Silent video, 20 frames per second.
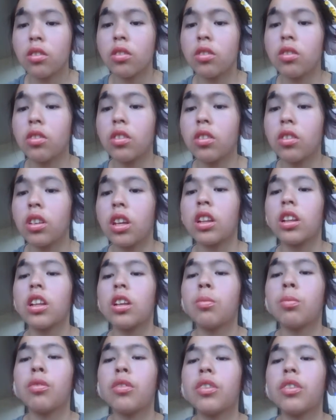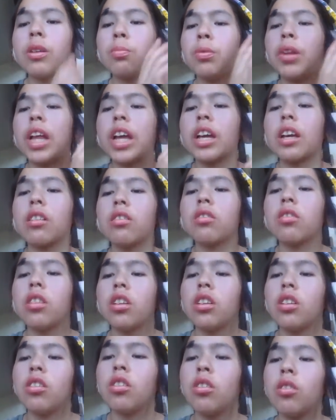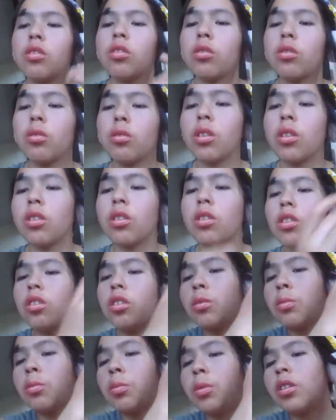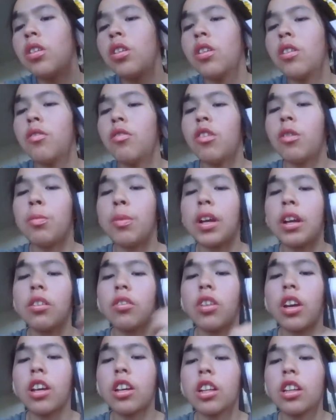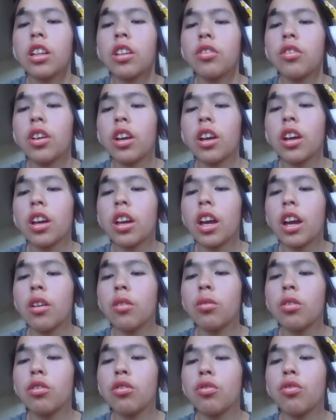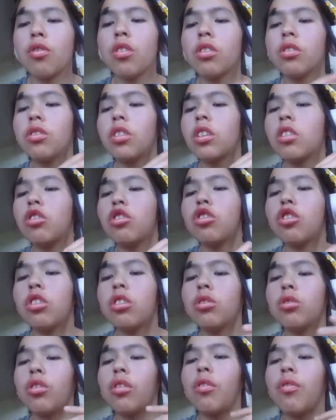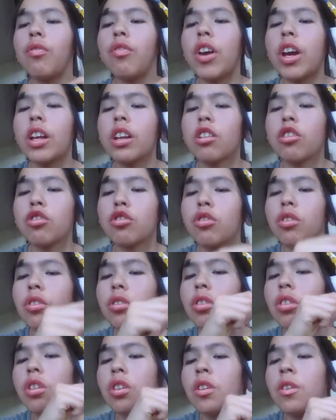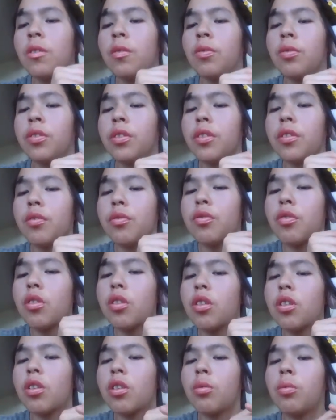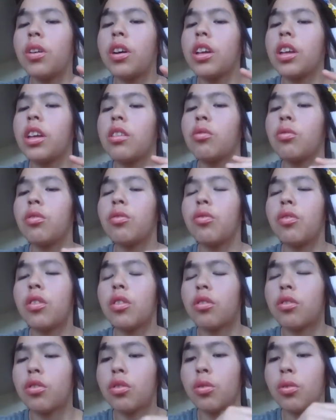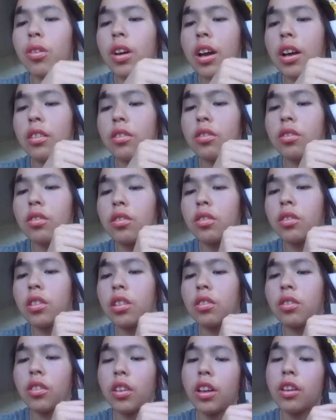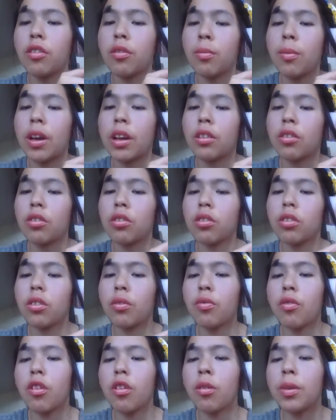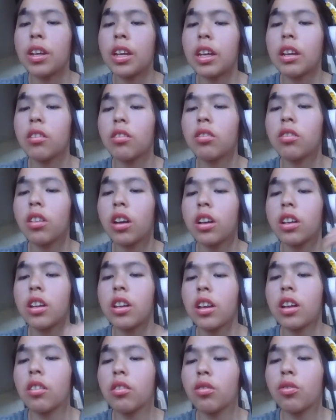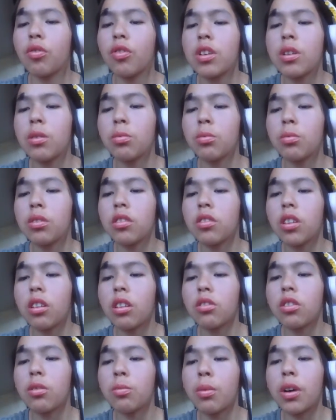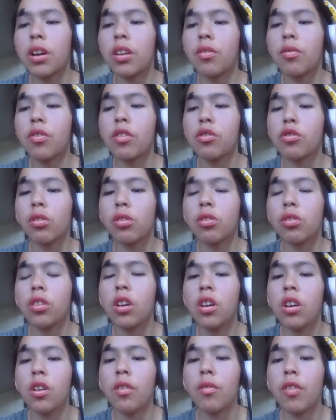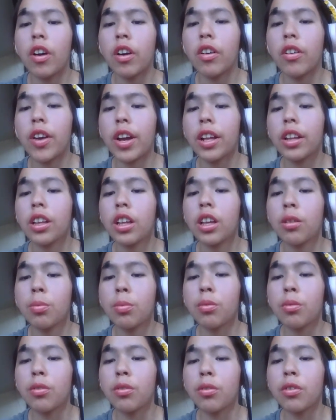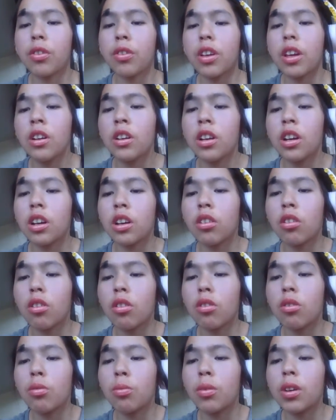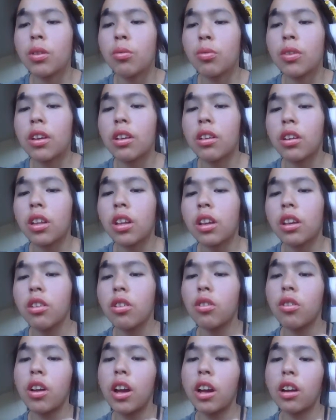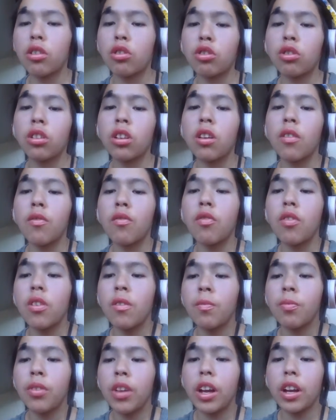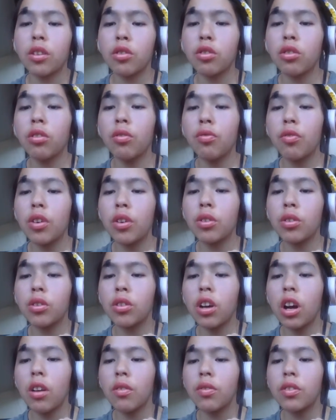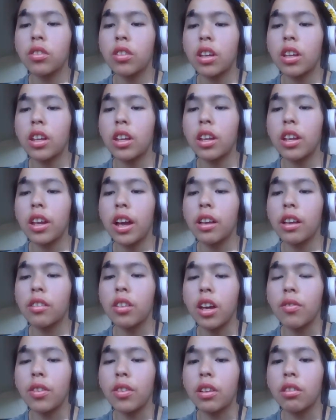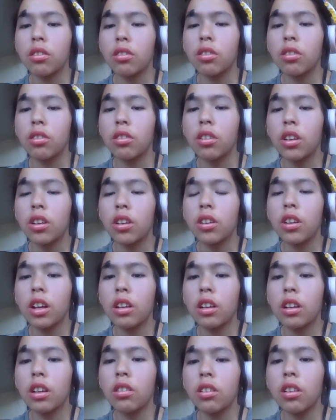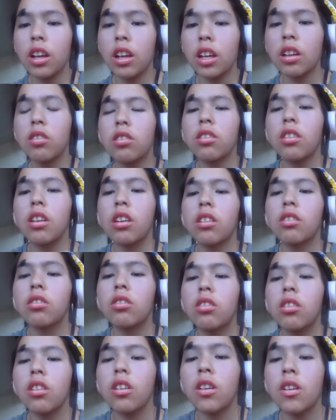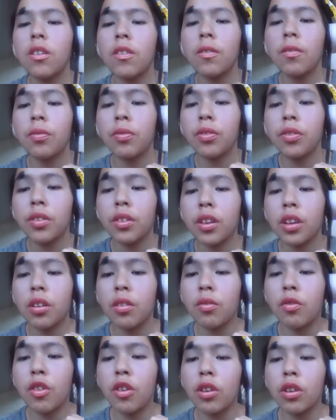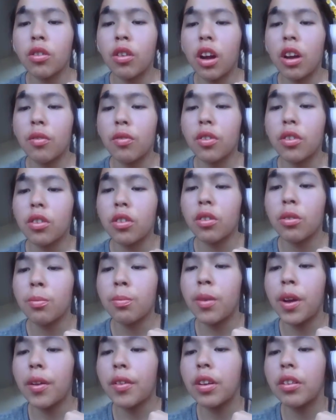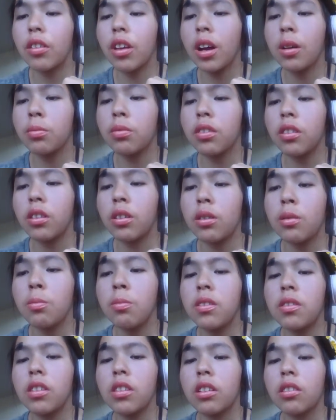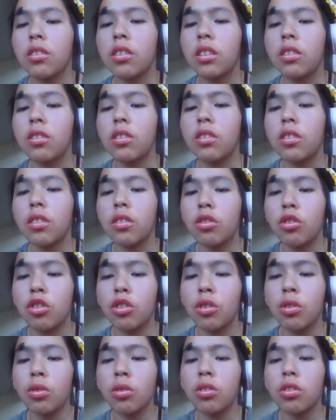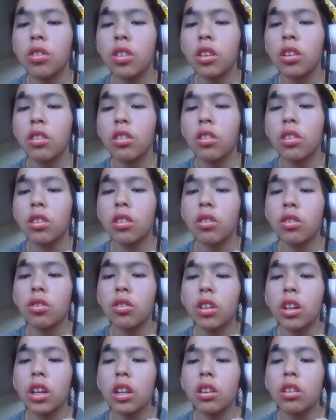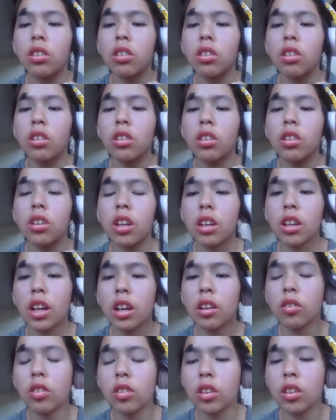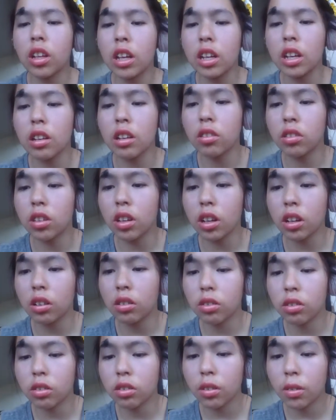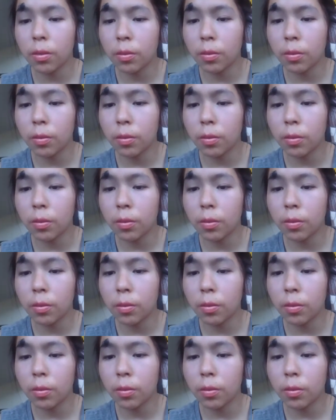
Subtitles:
city Liberty Blaze, notable for being taken the day which 14 children vanished in, for what is referred to as the Slenderman. Deformities cited as film detected by officials. Fire at Liberty occurred 1 week later. Actual photo confiscated as evidence. 1986. Photographer Mary Thompson, missing since June 13th, 1986.